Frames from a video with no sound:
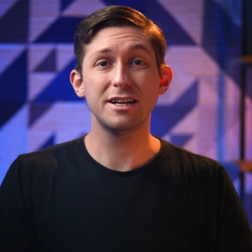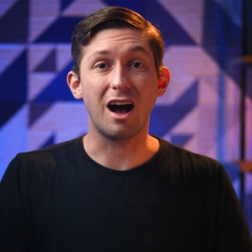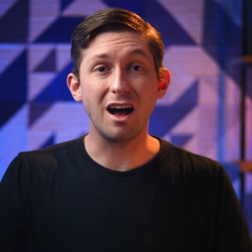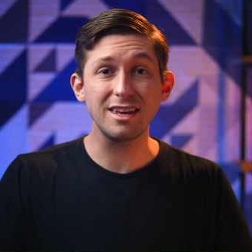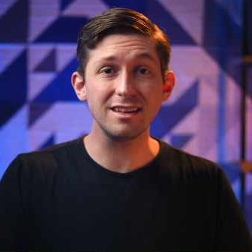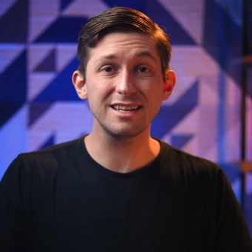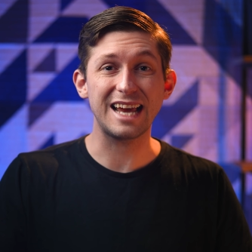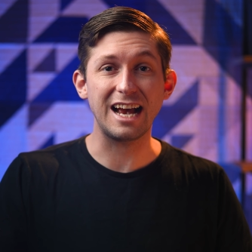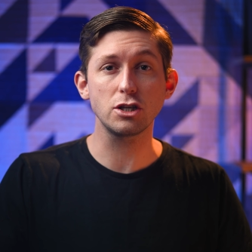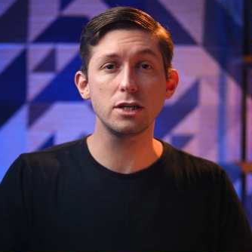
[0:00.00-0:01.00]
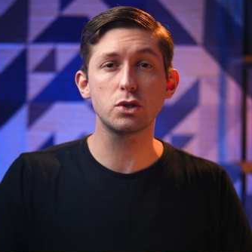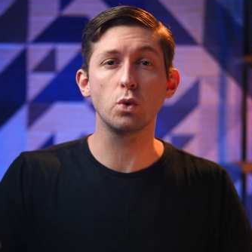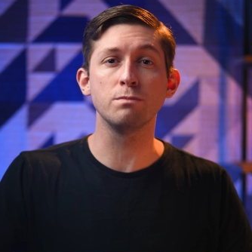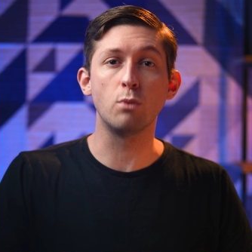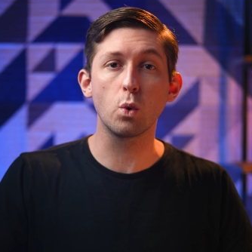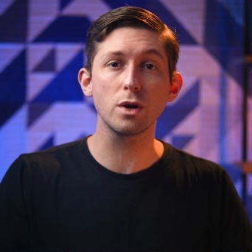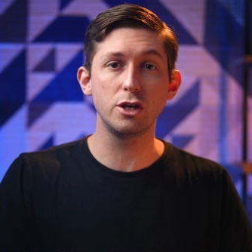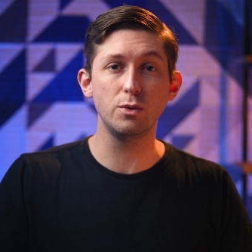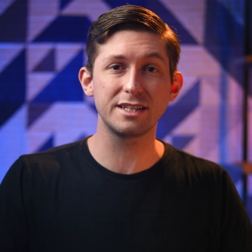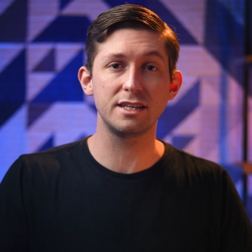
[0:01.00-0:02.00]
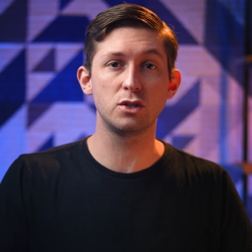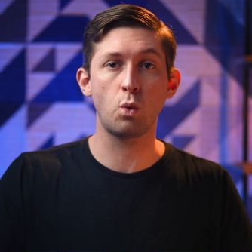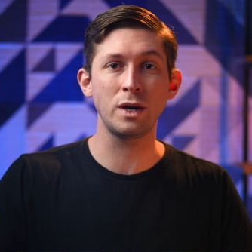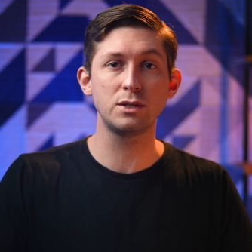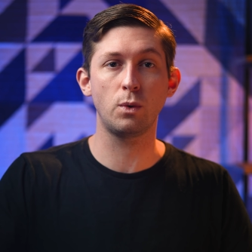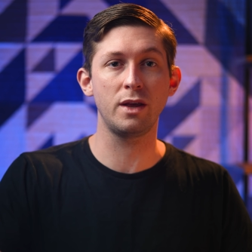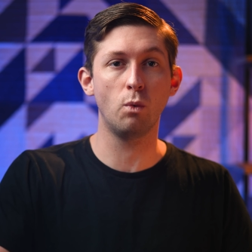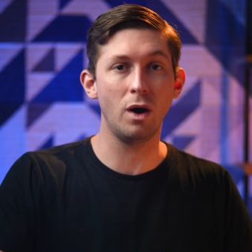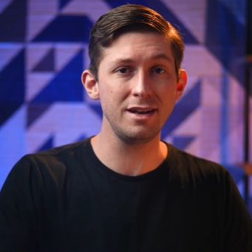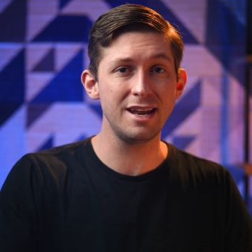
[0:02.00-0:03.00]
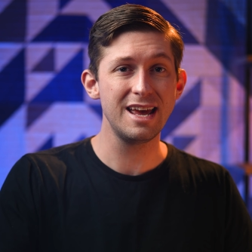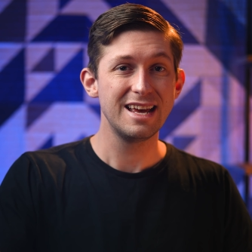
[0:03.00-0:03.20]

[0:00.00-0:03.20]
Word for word: but Oculus actually sold more units in 2021